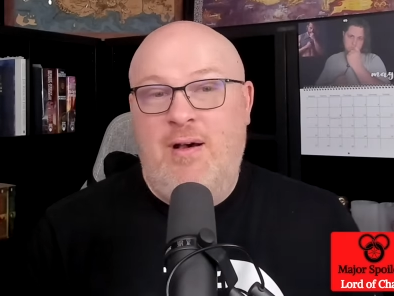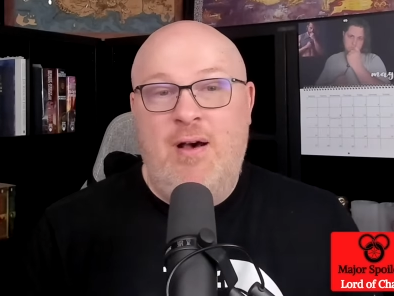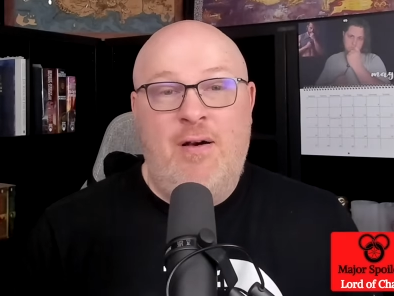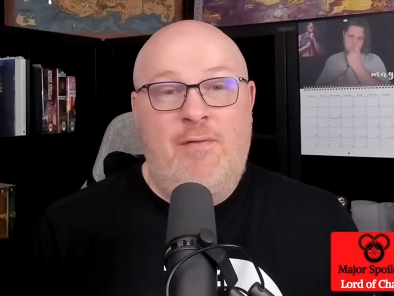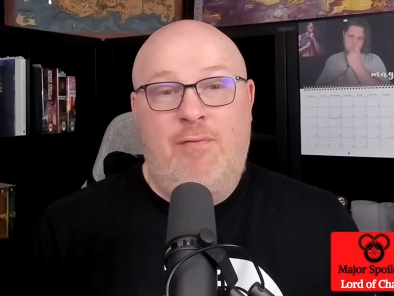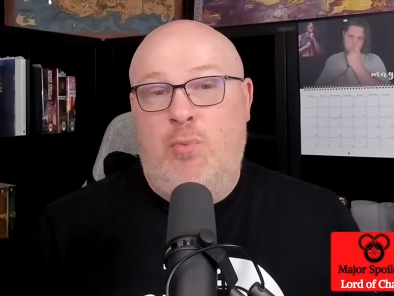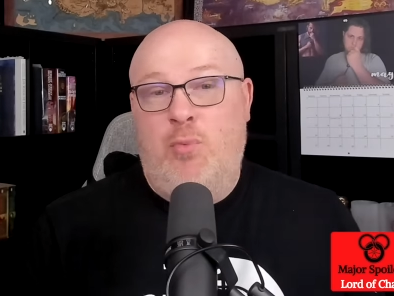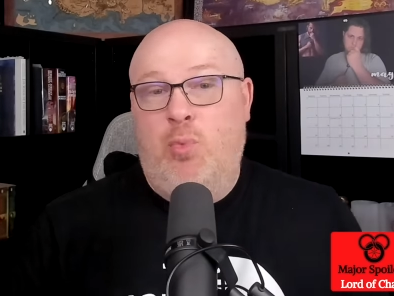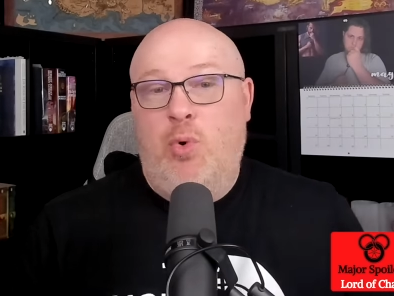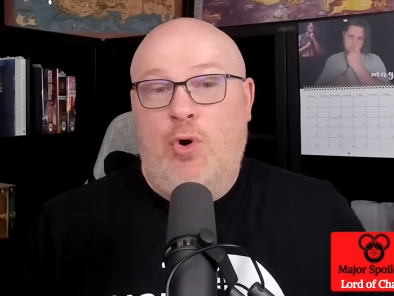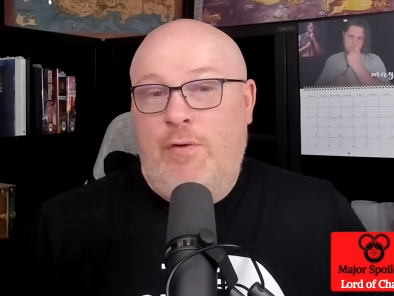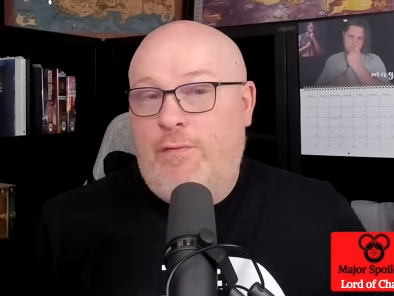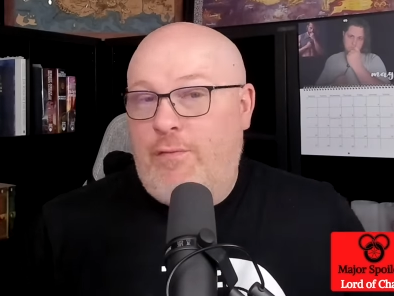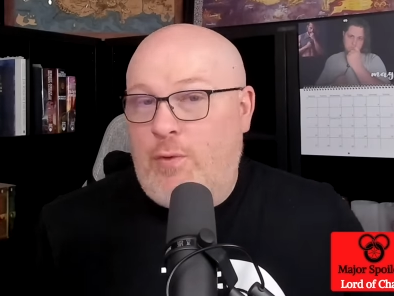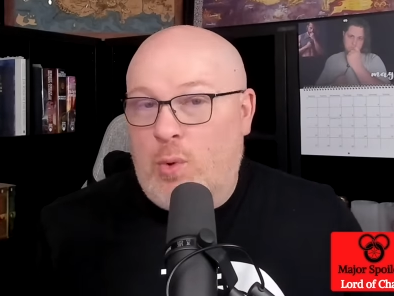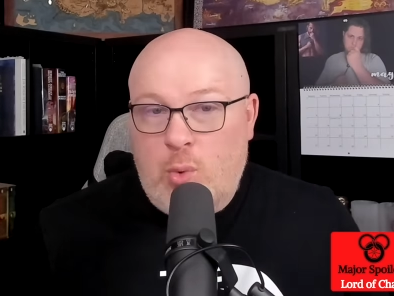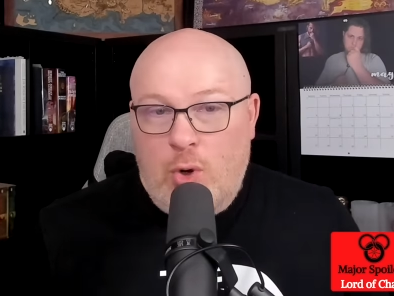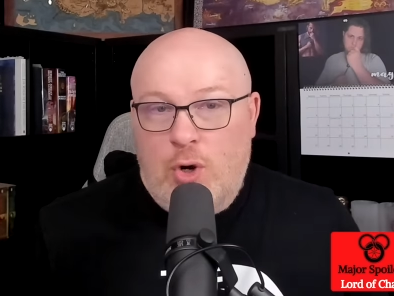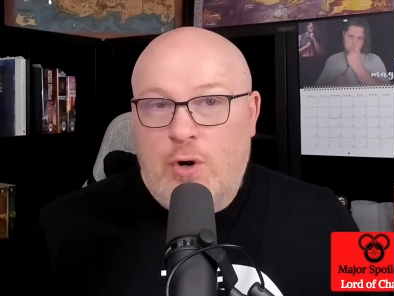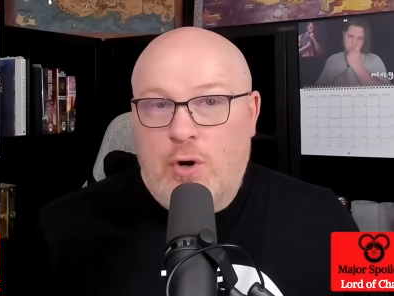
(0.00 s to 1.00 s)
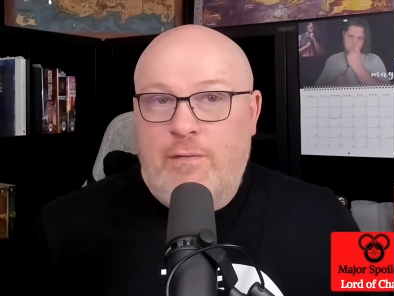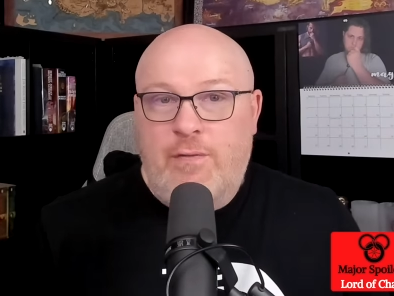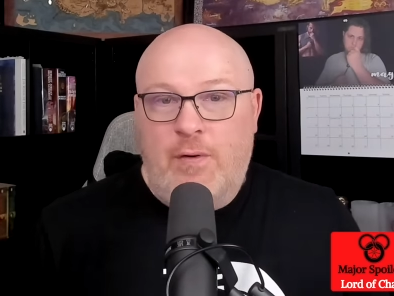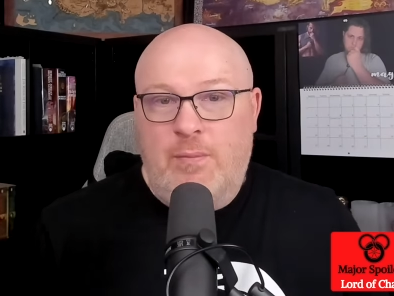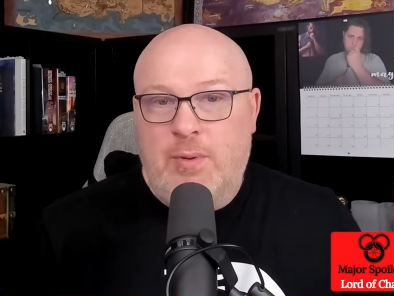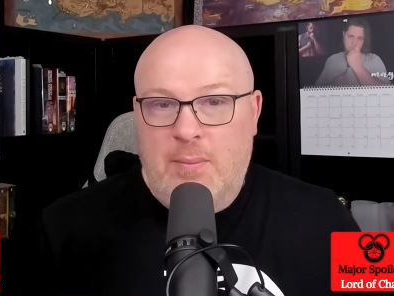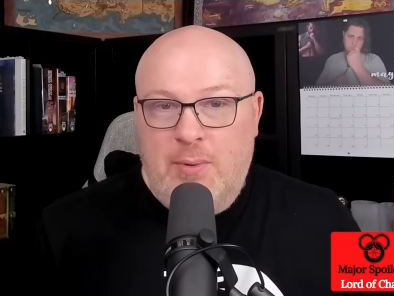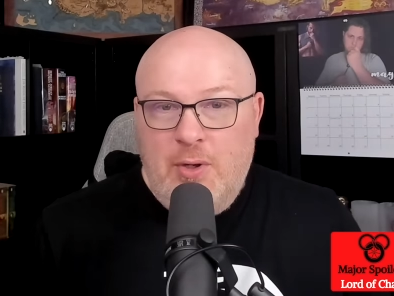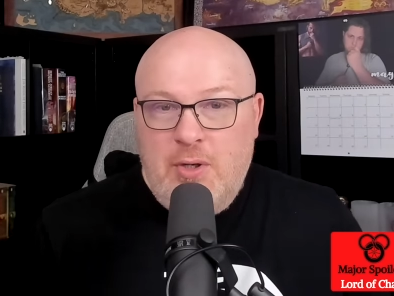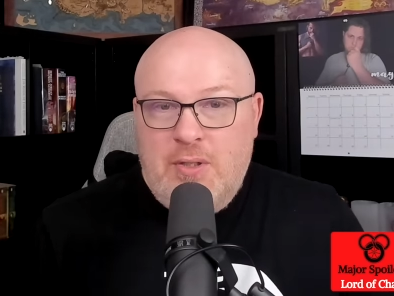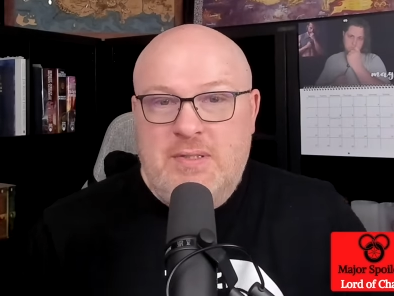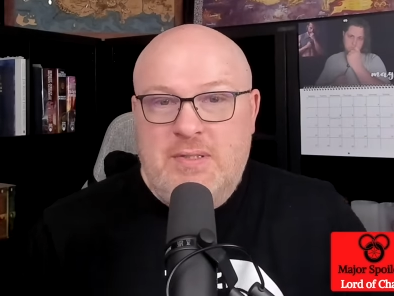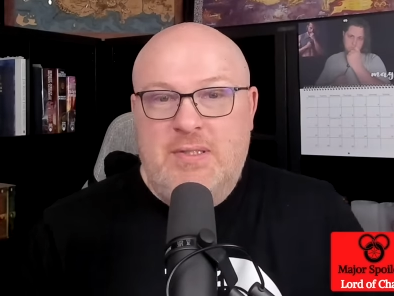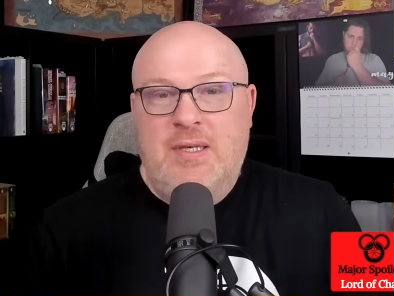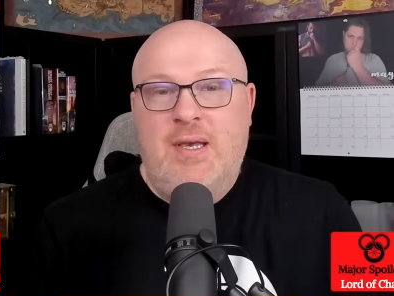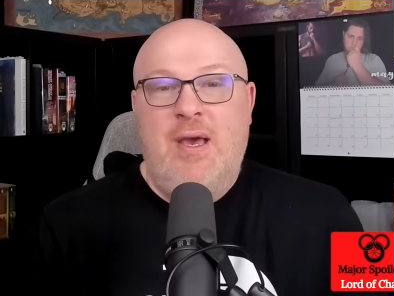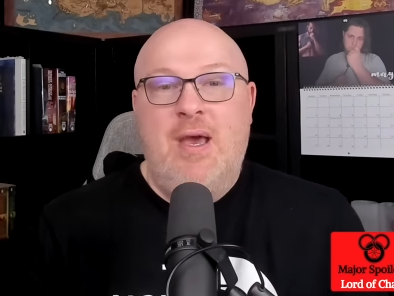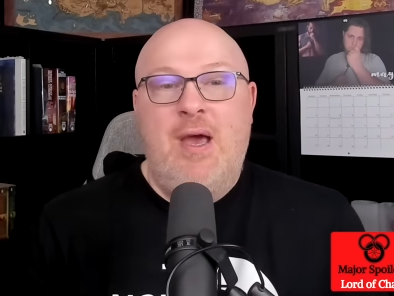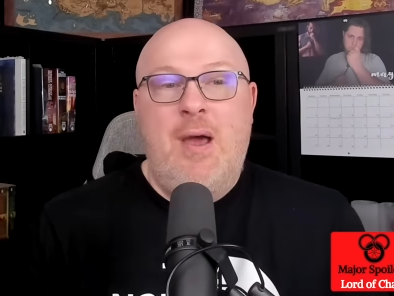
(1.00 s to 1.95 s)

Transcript: of word for word from the books,